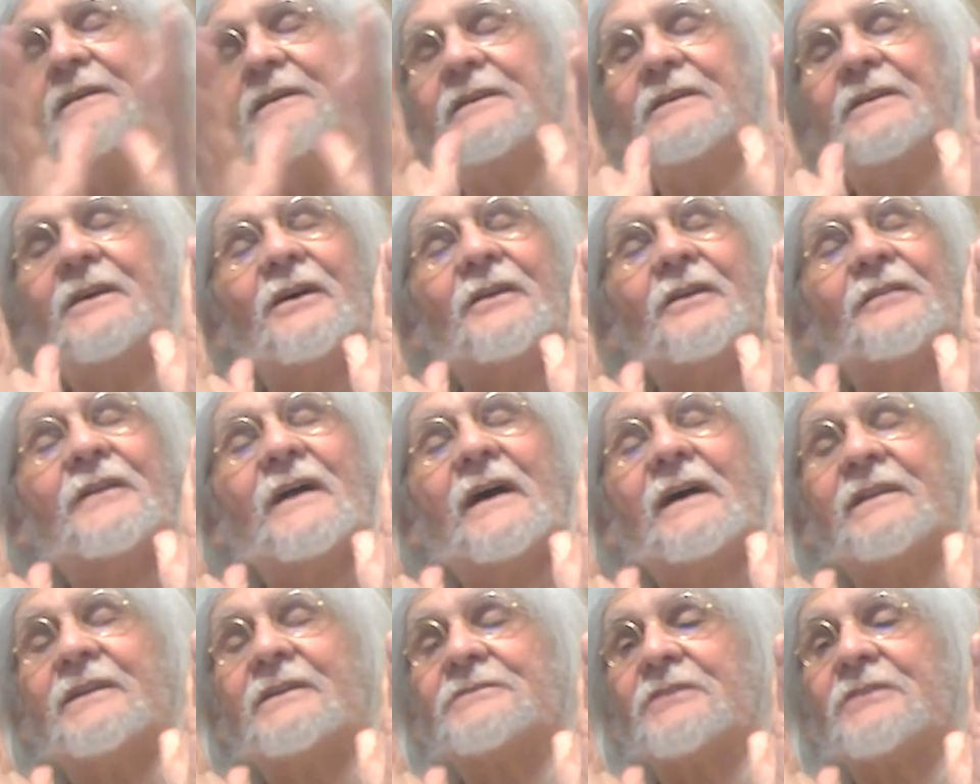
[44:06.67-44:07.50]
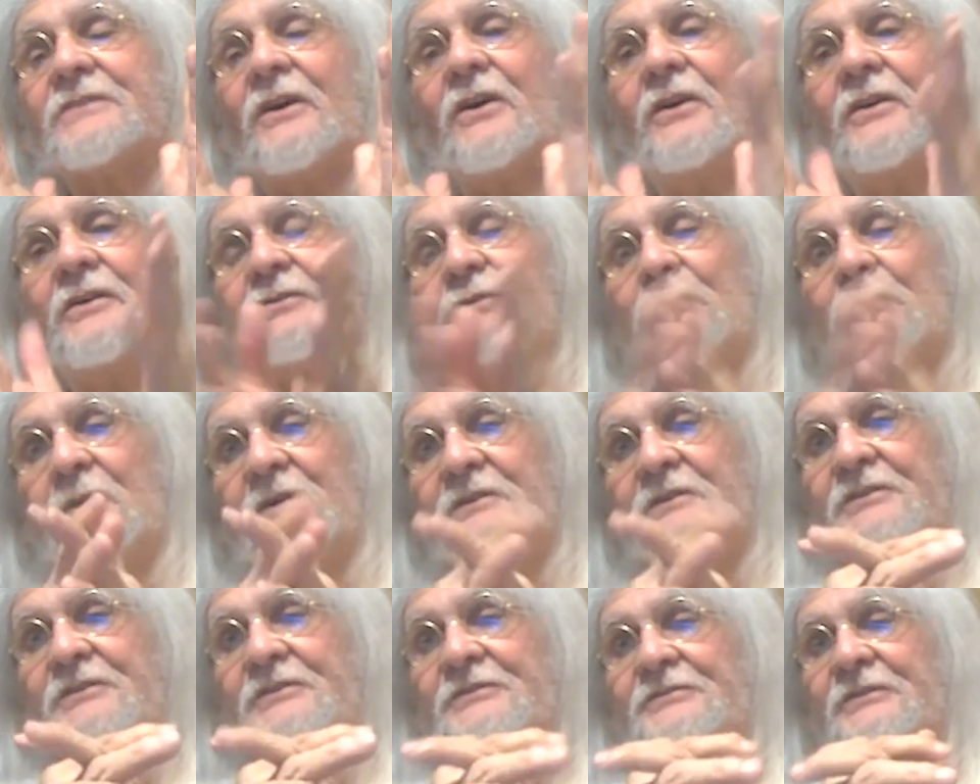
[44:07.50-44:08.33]
yeah, that is a hard
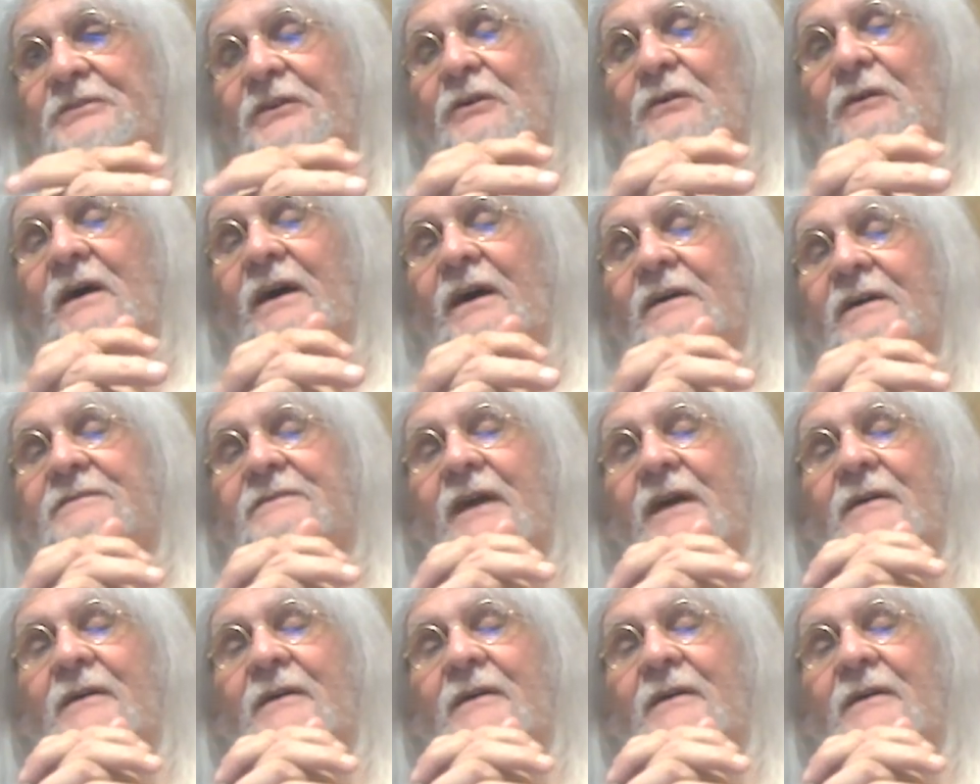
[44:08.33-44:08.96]
question. So I,